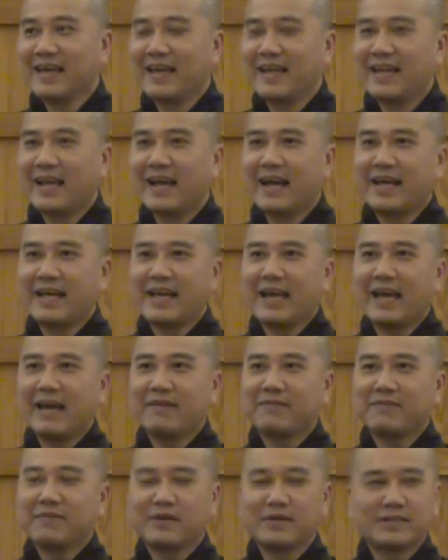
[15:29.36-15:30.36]
And I
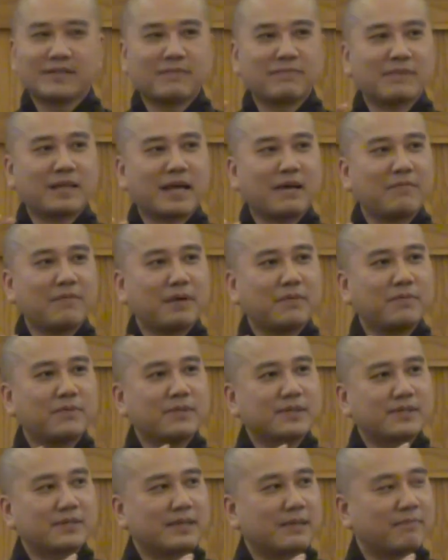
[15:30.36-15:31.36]
have, sometimes I
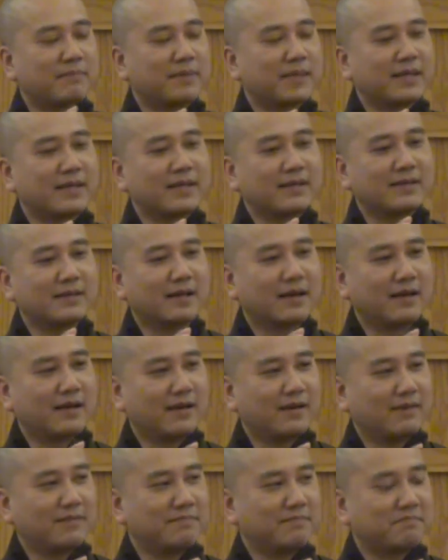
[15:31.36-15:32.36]
put something
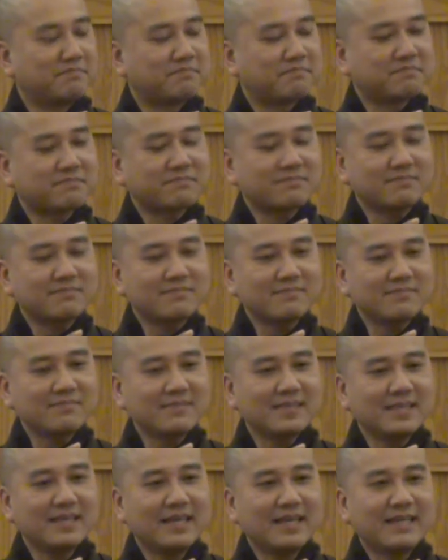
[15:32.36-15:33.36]

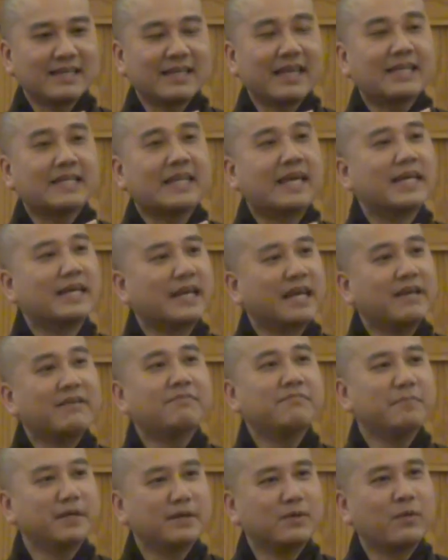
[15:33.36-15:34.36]
that they
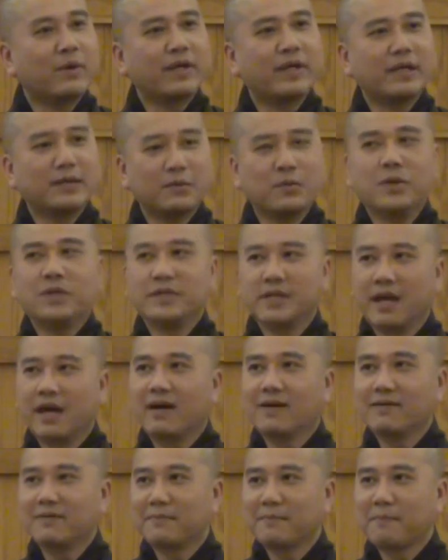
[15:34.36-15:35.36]
gave me when they were
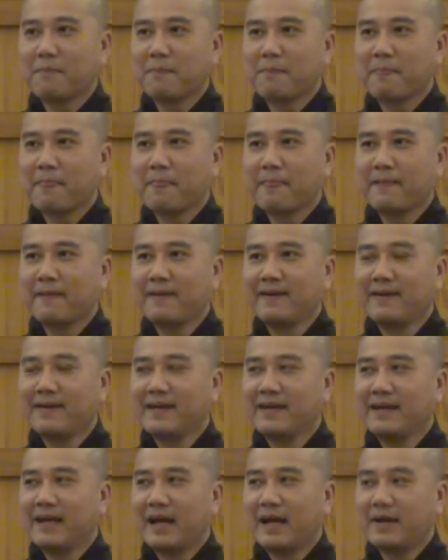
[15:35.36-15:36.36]
young.
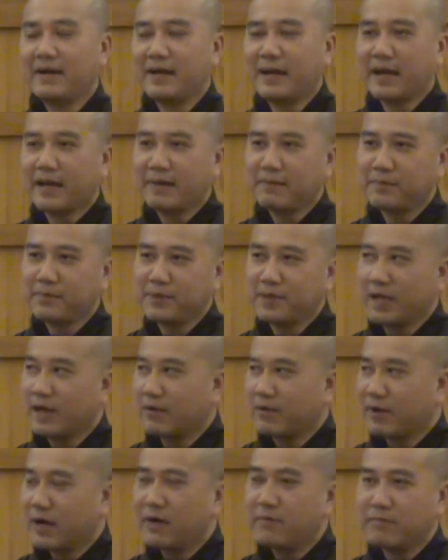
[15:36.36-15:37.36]
I put
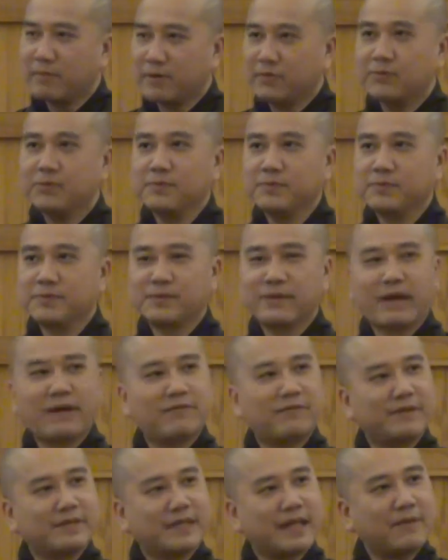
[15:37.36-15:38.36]
around my room, so
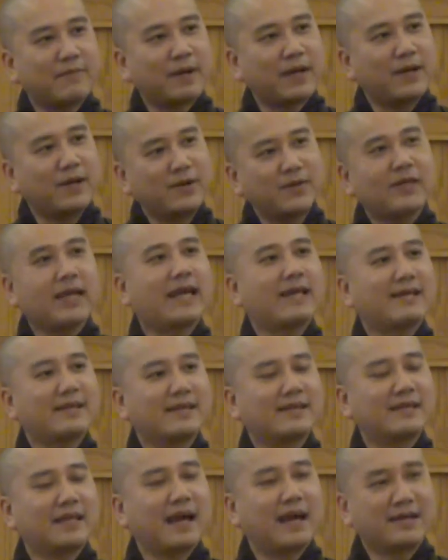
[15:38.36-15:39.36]
every time I look at
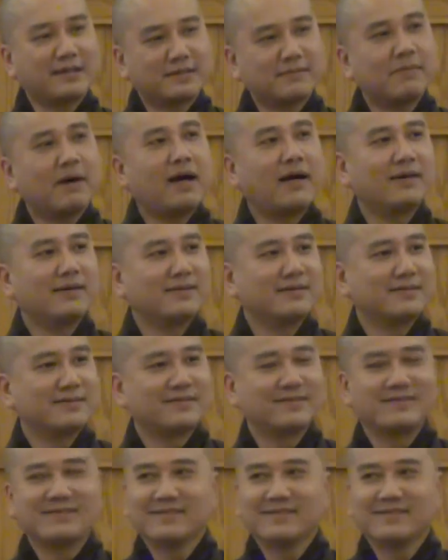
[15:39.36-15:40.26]
it, I smile.